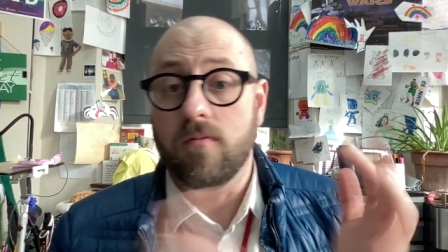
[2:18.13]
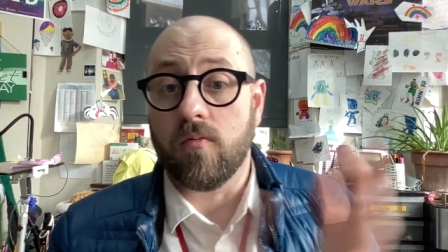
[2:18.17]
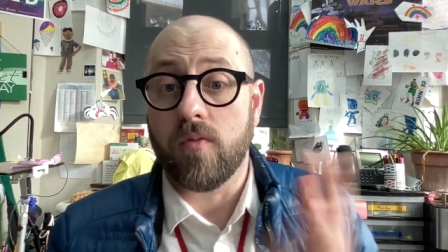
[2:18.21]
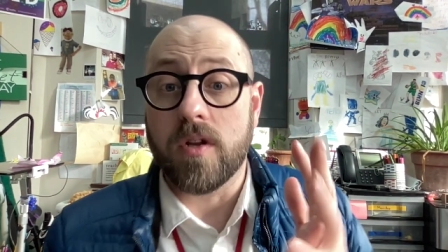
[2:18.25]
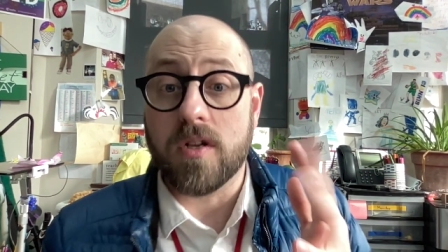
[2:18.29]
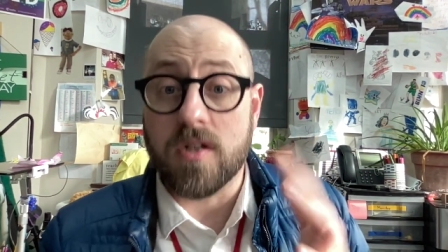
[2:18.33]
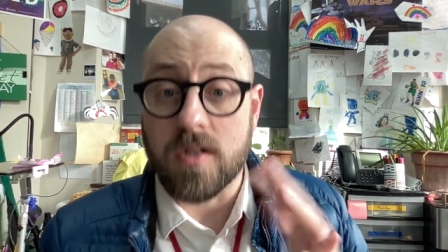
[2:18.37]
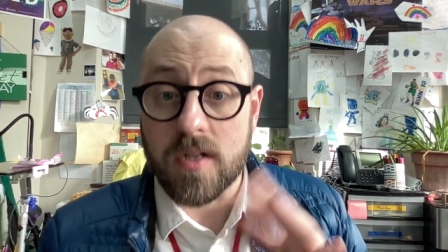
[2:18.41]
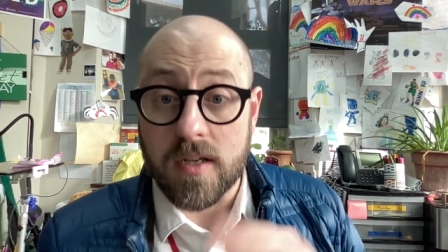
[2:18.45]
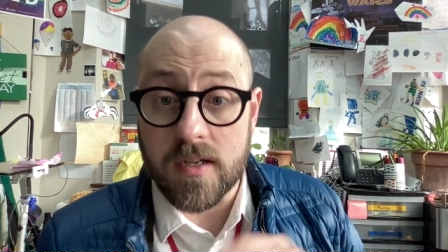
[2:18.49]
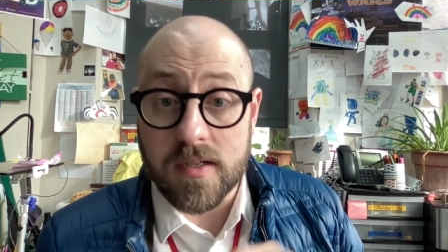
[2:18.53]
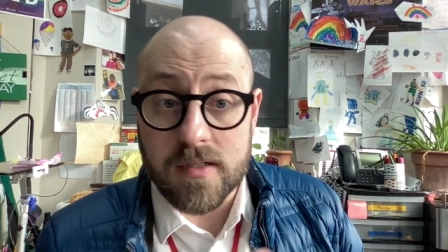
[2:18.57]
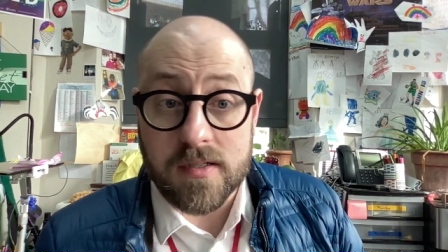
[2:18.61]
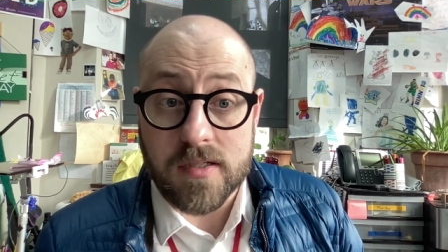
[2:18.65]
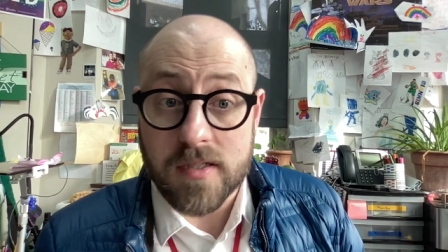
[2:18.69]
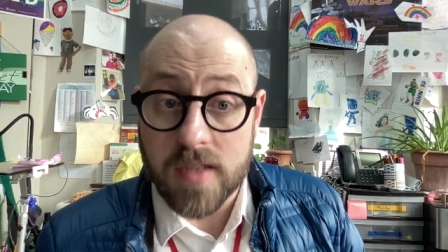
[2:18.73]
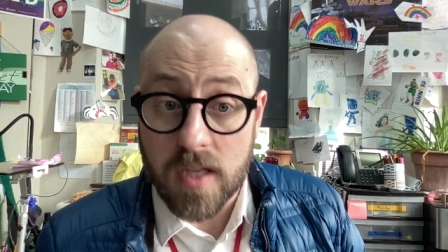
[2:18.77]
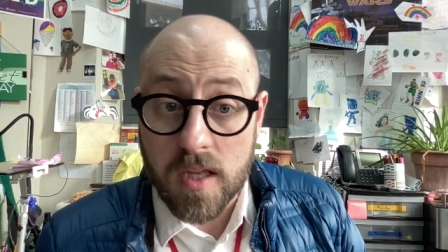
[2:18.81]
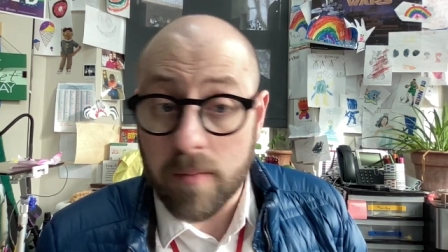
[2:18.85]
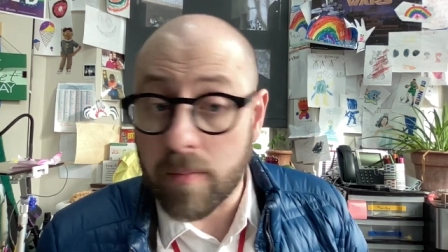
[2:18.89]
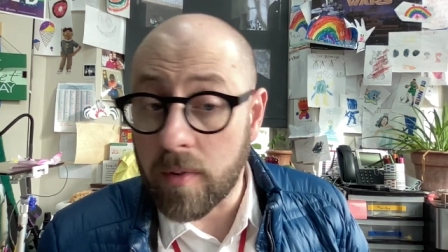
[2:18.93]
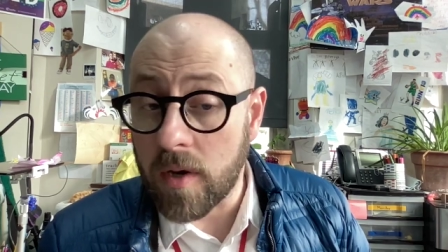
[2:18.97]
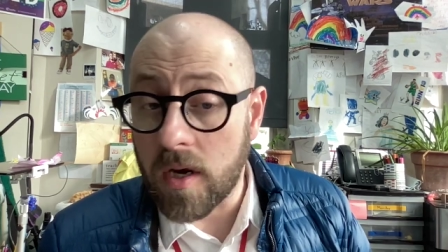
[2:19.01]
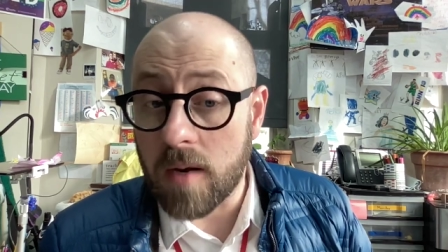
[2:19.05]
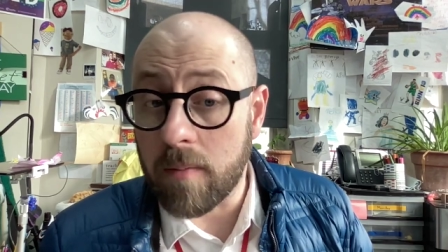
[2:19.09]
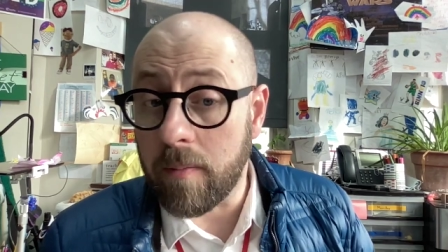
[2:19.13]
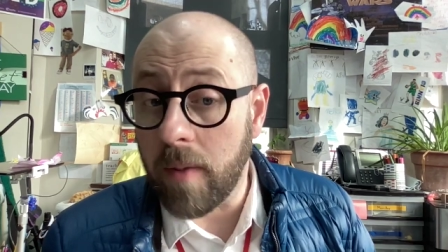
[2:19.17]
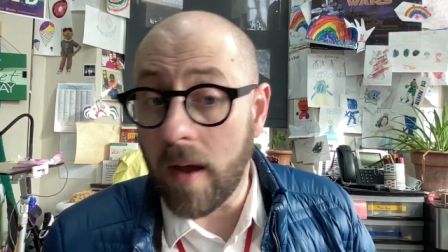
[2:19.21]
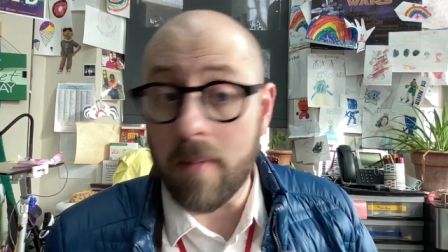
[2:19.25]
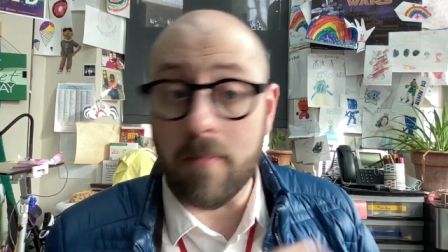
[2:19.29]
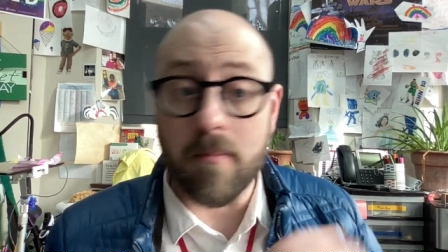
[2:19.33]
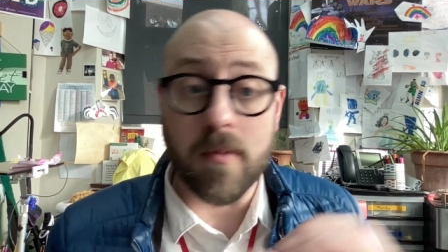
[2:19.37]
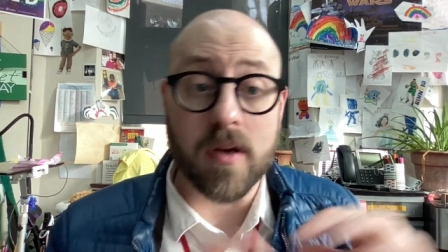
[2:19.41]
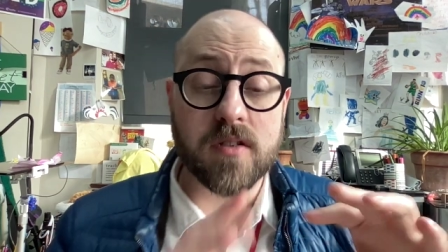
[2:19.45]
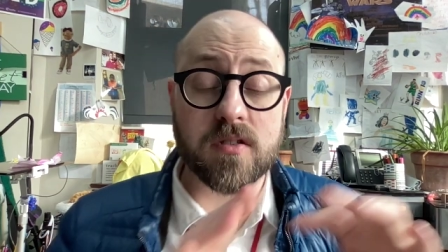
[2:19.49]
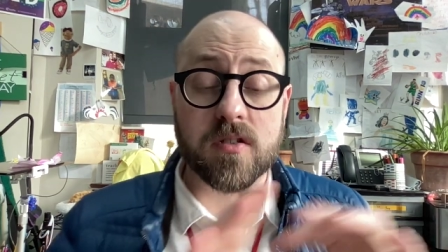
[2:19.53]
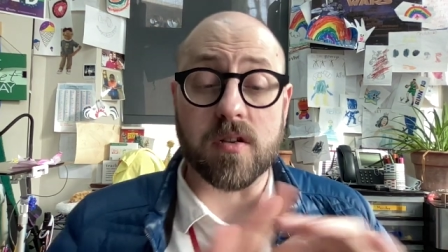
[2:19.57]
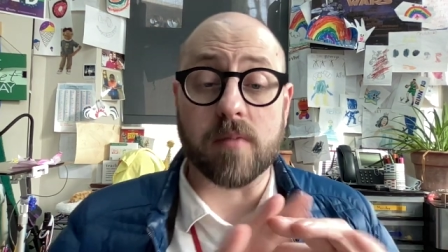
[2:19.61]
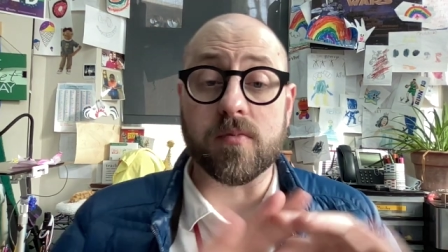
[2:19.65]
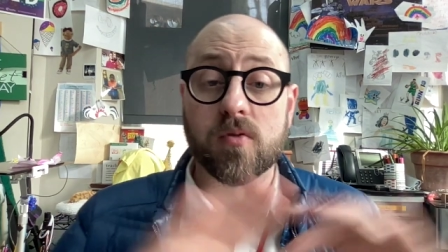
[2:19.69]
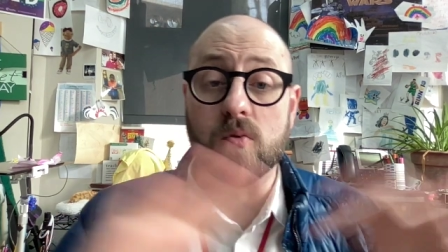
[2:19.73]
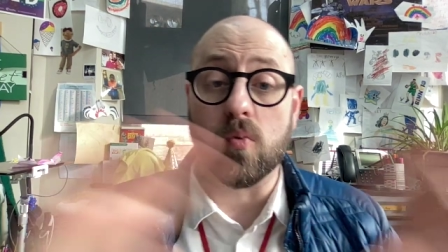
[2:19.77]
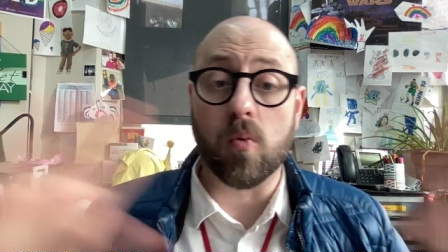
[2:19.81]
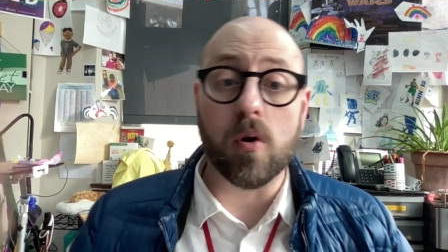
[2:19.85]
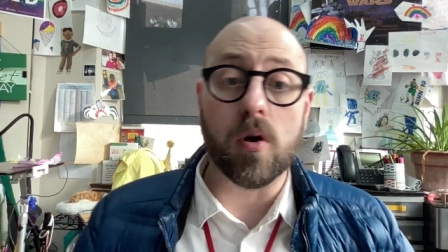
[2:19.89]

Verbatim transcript: which is celebrated by Muslims